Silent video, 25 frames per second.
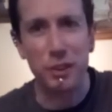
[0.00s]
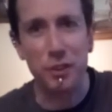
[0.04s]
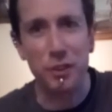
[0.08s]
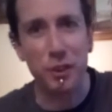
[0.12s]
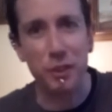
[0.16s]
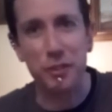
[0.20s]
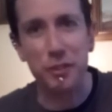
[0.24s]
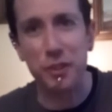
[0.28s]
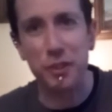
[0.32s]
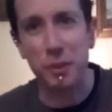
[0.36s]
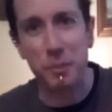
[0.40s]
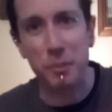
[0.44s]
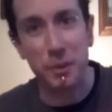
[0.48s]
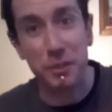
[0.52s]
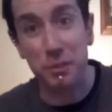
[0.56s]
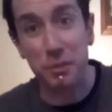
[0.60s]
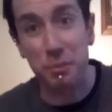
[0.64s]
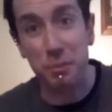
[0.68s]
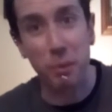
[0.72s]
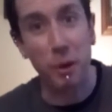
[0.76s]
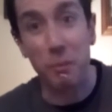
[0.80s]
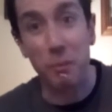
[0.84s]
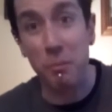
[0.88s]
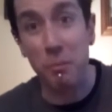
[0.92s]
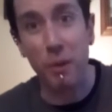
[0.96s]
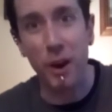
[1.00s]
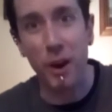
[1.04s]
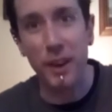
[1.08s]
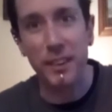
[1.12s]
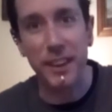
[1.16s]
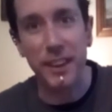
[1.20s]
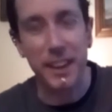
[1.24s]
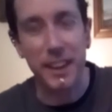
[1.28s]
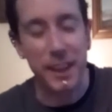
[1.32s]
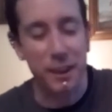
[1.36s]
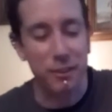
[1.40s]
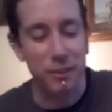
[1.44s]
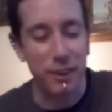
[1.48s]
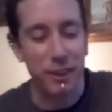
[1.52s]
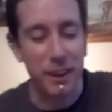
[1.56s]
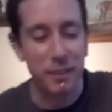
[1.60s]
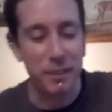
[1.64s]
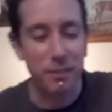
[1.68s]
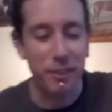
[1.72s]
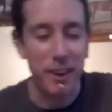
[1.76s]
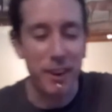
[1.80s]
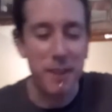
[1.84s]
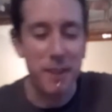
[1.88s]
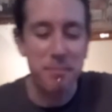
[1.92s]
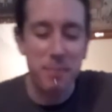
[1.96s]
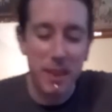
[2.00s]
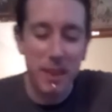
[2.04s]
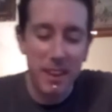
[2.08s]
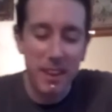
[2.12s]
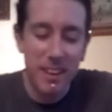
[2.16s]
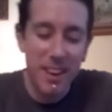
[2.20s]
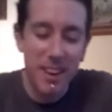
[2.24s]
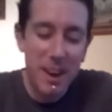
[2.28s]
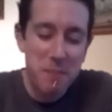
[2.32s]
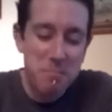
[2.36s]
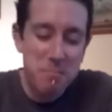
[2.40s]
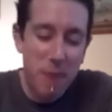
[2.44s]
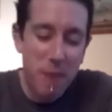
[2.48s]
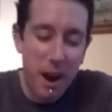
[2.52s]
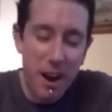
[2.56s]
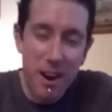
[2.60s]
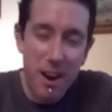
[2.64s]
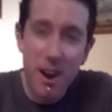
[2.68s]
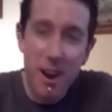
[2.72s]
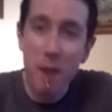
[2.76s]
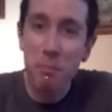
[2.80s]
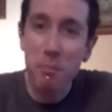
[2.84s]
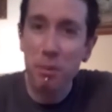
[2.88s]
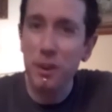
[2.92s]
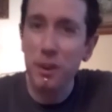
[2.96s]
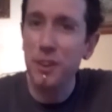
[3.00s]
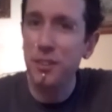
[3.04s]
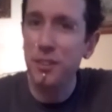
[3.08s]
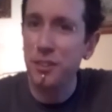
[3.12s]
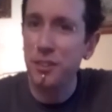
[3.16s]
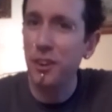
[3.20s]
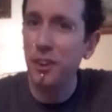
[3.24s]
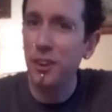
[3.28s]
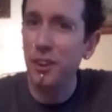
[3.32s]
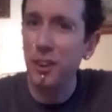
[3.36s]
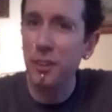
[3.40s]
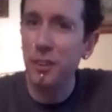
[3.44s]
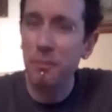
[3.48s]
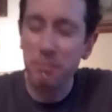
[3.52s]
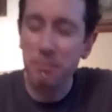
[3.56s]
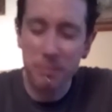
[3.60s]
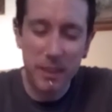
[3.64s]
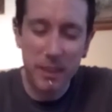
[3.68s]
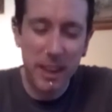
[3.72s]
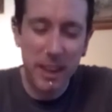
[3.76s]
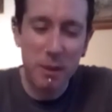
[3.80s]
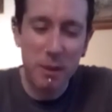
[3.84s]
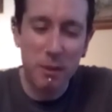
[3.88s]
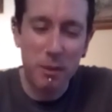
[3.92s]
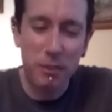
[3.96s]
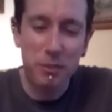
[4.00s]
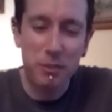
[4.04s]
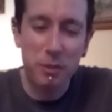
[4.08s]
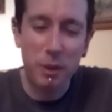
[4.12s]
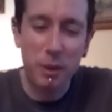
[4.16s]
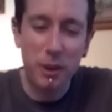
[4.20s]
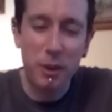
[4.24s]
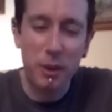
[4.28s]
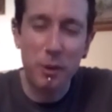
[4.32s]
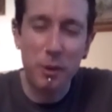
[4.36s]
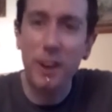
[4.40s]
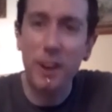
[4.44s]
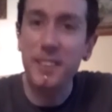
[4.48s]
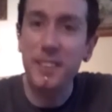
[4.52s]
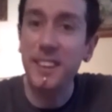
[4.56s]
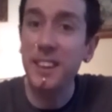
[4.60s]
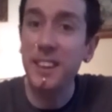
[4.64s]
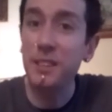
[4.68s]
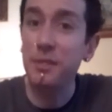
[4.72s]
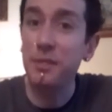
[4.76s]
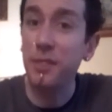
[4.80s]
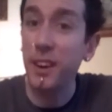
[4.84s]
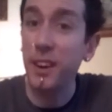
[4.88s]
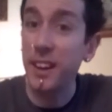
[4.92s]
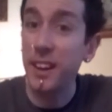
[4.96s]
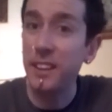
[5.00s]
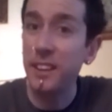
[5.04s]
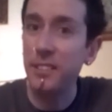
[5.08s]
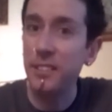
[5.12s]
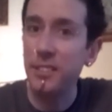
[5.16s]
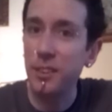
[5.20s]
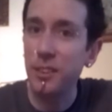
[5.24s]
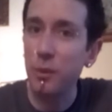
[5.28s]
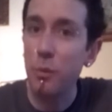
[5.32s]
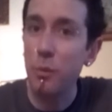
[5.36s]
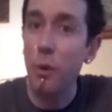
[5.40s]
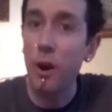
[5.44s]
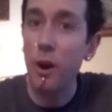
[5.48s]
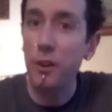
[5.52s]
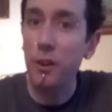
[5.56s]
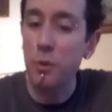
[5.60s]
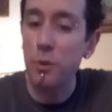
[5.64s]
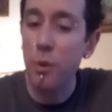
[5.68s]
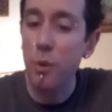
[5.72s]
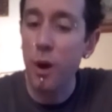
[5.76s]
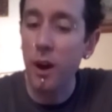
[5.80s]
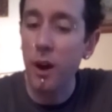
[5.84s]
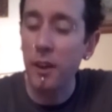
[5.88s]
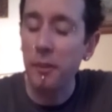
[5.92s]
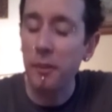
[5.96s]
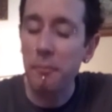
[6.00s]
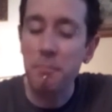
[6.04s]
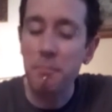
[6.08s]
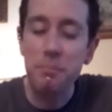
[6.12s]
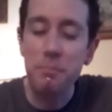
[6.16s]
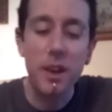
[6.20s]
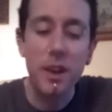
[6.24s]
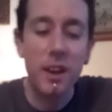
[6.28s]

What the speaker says: sure Thomas won't mind taking credit for it. But I'm pretty sure he was the one who identified it. It's a Wang Quan.